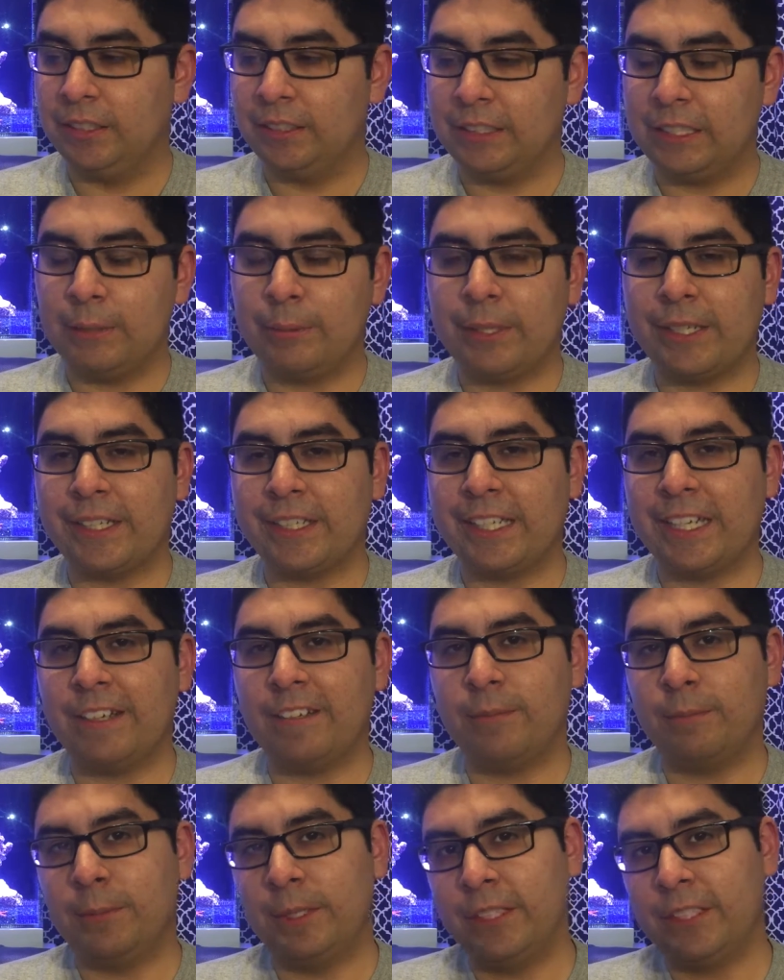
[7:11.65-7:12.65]
That way I can have
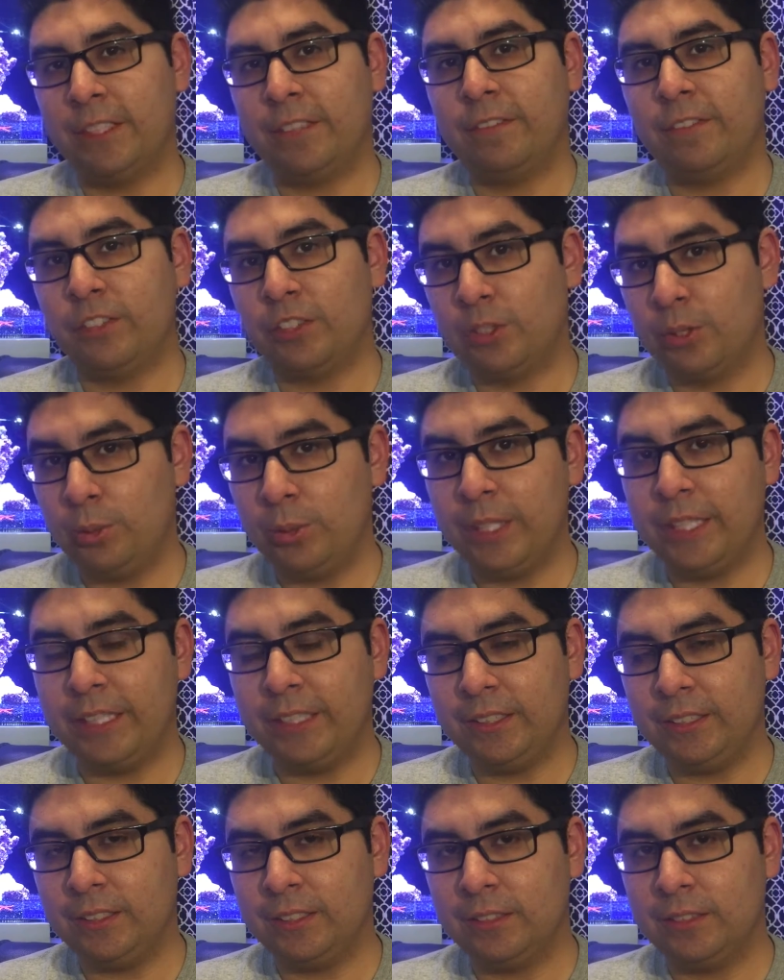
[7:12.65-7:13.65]
them in there for 2
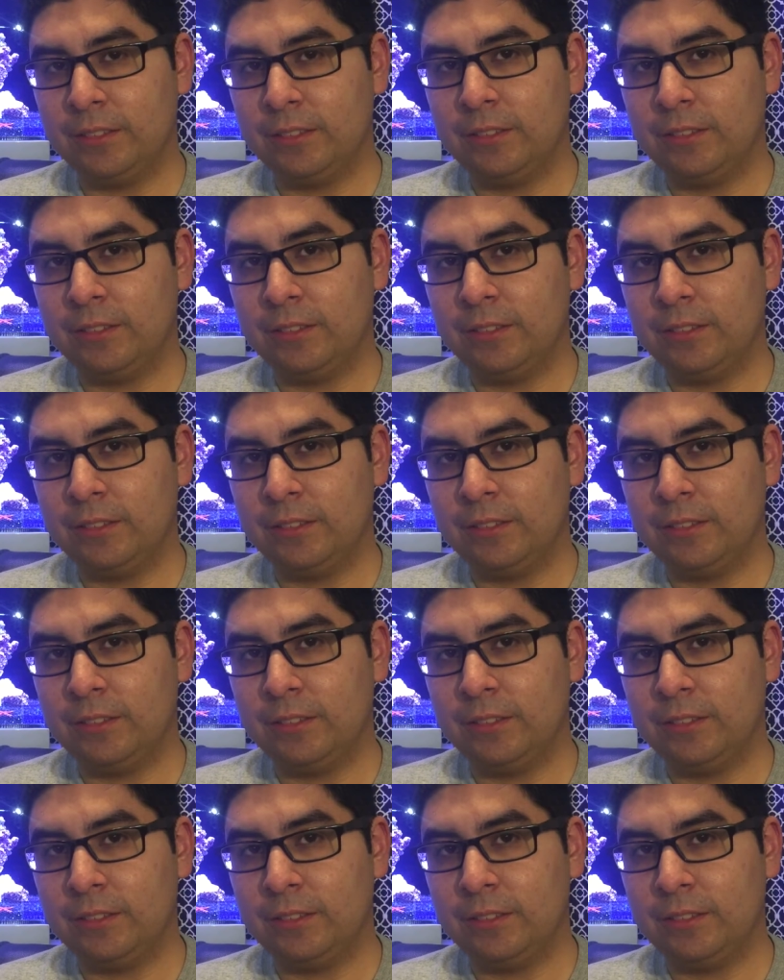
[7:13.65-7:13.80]
days.